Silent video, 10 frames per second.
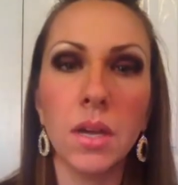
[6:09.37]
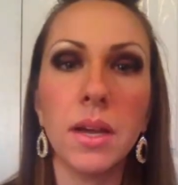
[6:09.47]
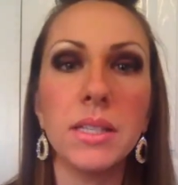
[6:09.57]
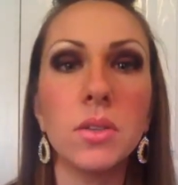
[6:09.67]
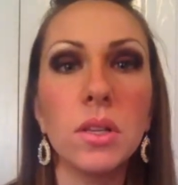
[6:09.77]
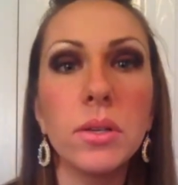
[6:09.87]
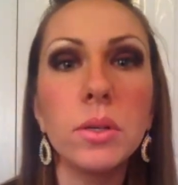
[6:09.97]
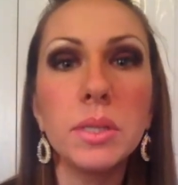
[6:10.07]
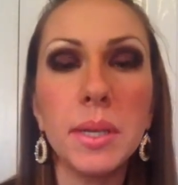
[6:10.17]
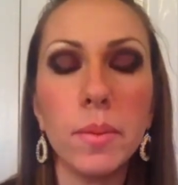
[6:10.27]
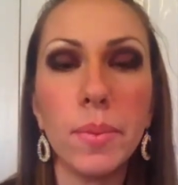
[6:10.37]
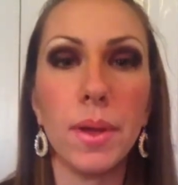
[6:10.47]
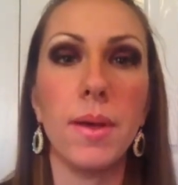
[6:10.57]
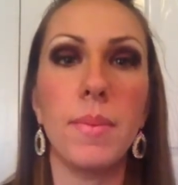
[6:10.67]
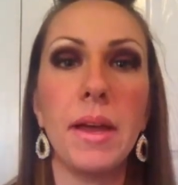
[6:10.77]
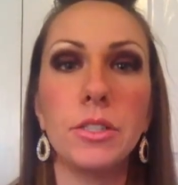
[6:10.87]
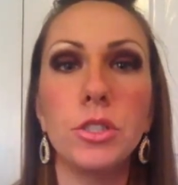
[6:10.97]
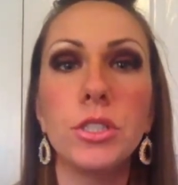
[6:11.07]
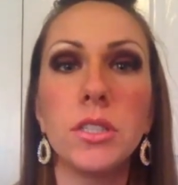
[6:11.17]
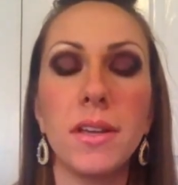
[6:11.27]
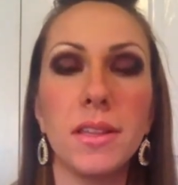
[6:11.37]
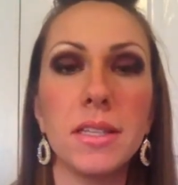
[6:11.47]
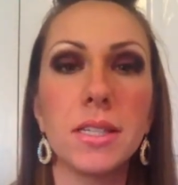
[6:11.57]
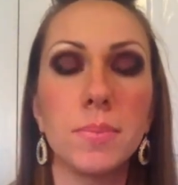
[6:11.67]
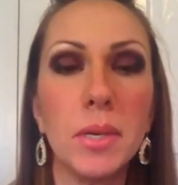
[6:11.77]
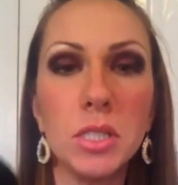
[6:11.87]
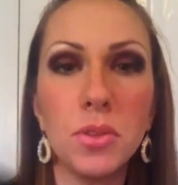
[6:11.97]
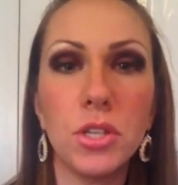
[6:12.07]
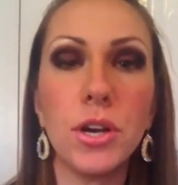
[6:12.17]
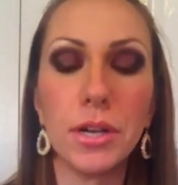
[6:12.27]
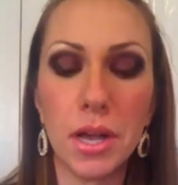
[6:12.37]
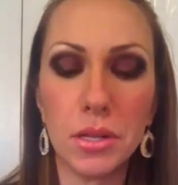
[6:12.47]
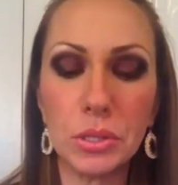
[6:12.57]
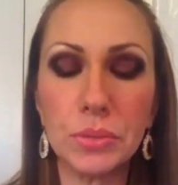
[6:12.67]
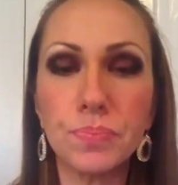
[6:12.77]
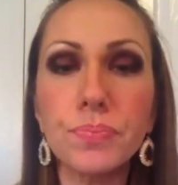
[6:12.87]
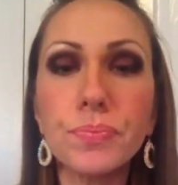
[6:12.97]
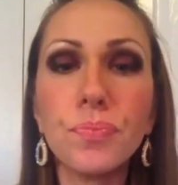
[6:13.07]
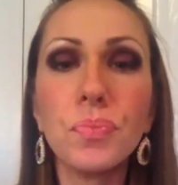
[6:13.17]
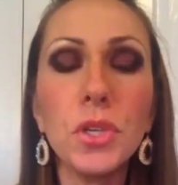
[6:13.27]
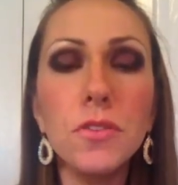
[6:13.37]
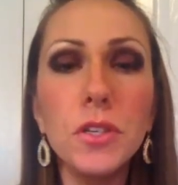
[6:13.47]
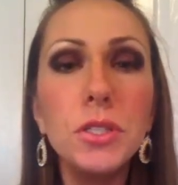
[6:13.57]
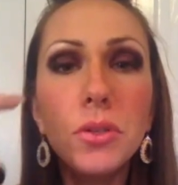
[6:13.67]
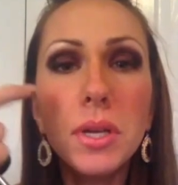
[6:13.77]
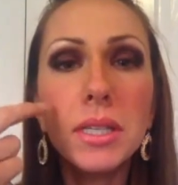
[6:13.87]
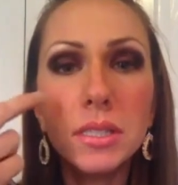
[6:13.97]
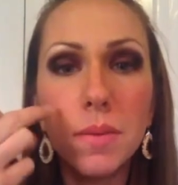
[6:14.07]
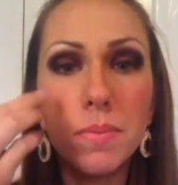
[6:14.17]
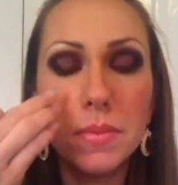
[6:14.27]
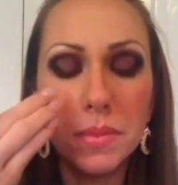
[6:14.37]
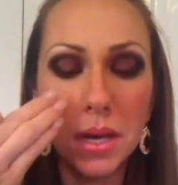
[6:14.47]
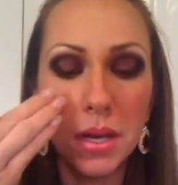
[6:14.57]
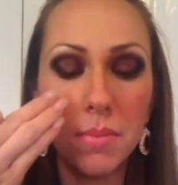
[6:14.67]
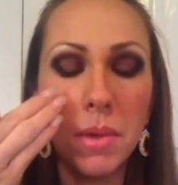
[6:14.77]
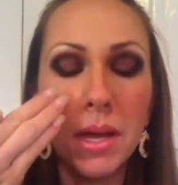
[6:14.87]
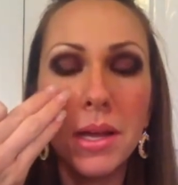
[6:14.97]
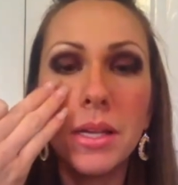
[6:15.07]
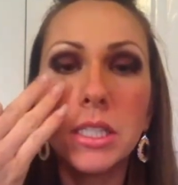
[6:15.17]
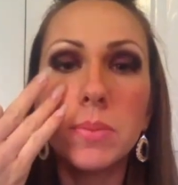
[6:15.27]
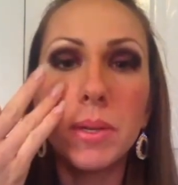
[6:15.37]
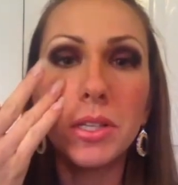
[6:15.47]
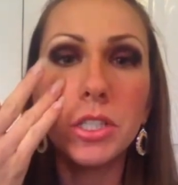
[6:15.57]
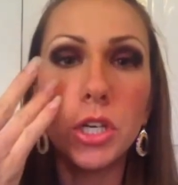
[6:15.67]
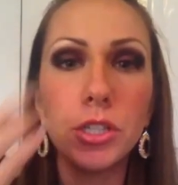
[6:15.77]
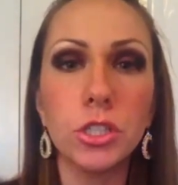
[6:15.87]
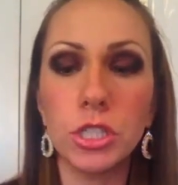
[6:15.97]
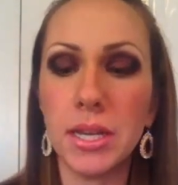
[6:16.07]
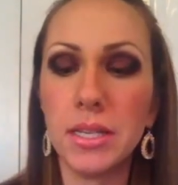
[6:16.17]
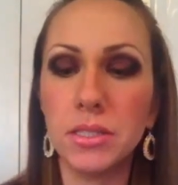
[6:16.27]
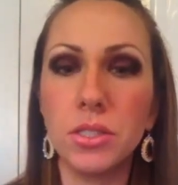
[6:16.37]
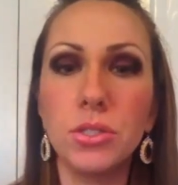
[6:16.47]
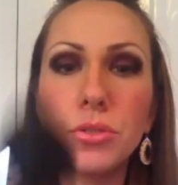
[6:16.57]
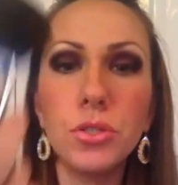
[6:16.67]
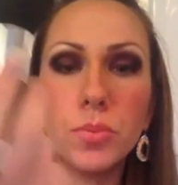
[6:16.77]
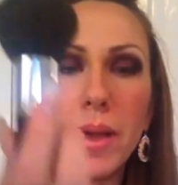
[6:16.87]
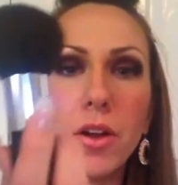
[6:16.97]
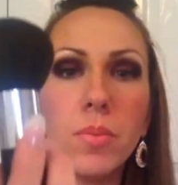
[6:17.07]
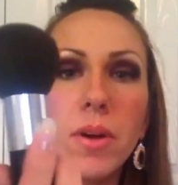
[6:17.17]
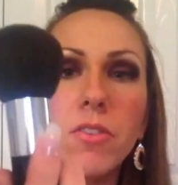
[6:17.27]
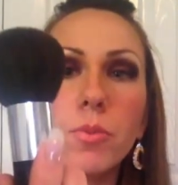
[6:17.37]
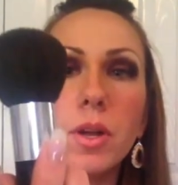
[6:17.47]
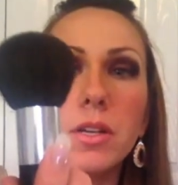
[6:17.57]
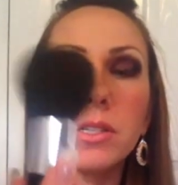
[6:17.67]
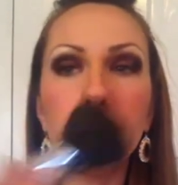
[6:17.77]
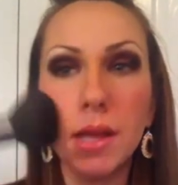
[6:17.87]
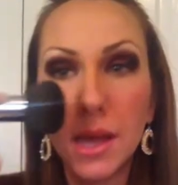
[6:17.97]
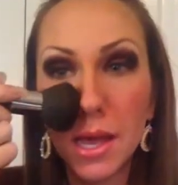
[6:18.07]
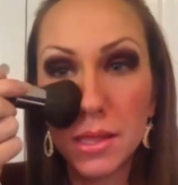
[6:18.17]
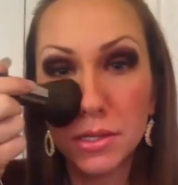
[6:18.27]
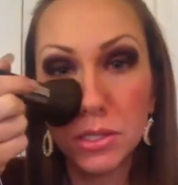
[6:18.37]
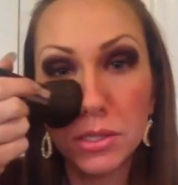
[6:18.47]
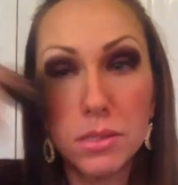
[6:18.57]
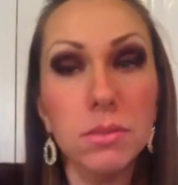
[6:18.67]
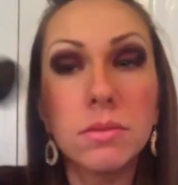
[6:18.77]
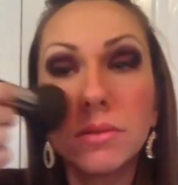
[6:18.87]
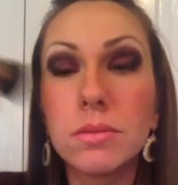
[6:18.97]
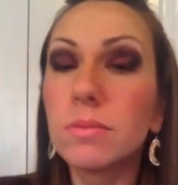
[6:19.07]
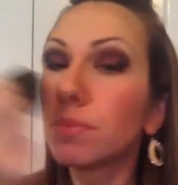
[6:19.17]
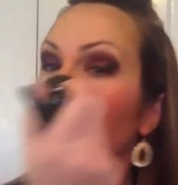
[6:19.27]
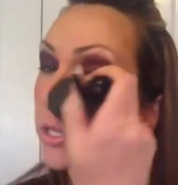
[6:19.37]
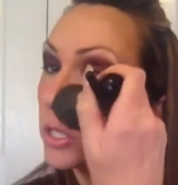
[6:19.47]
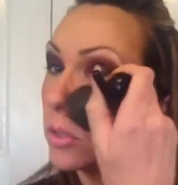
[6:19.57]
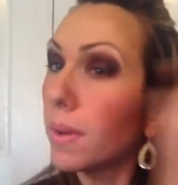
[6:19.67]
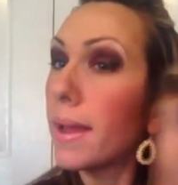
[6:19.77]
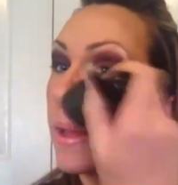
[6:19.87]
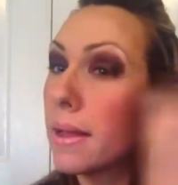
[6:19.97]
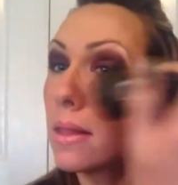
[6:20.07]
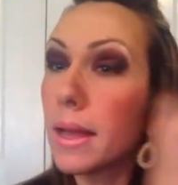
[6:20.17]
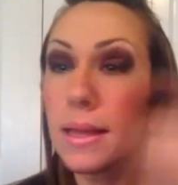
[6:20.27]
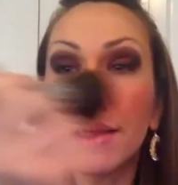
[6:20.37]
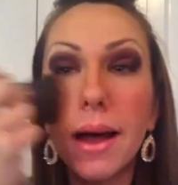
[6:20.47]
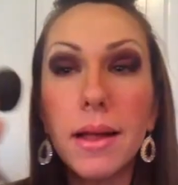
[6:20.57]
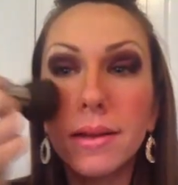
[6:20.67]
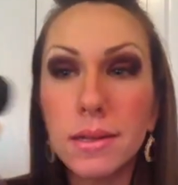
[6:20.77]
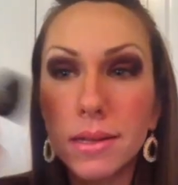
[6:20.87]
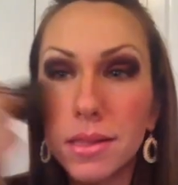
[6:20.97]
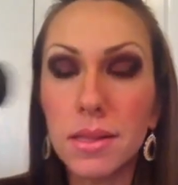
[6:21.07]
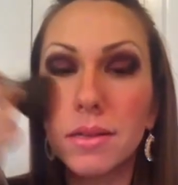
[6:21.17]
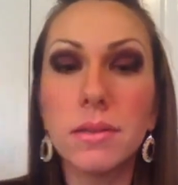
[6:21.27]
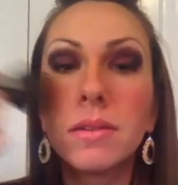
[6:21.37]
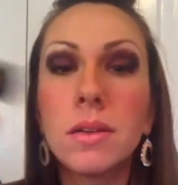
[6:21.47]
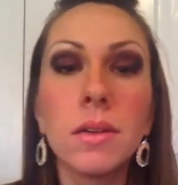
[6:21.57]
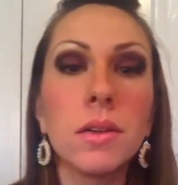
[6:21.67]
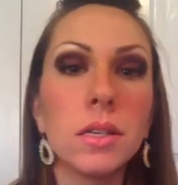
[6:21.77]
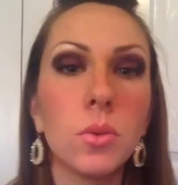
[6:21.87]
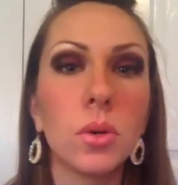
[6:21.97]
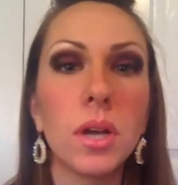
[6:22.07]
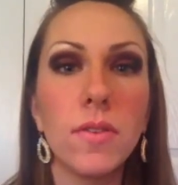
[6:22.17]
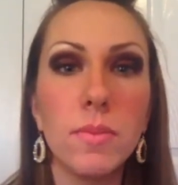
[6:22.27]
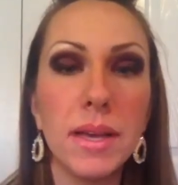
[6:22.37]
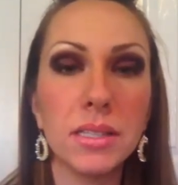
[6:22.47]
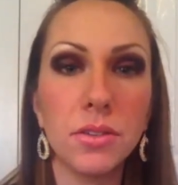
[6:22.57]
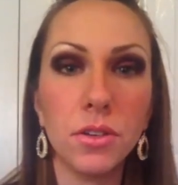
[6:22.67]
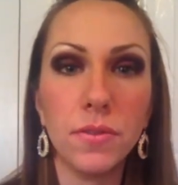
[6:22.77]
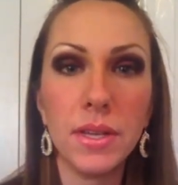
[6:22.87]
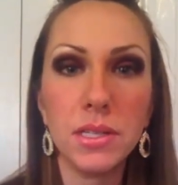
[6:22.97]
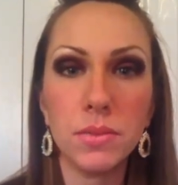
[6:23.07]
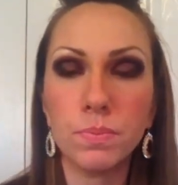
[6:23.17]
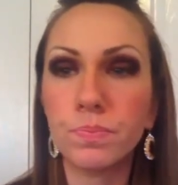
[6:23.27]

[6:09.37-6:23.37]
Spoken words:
Okay, so a little tip as you're doing this, especially with the dark colors, if you do get some spillage on your cheeks, just use your powder puff brush and then just brush it away like that, and then you won't have a mess on your face.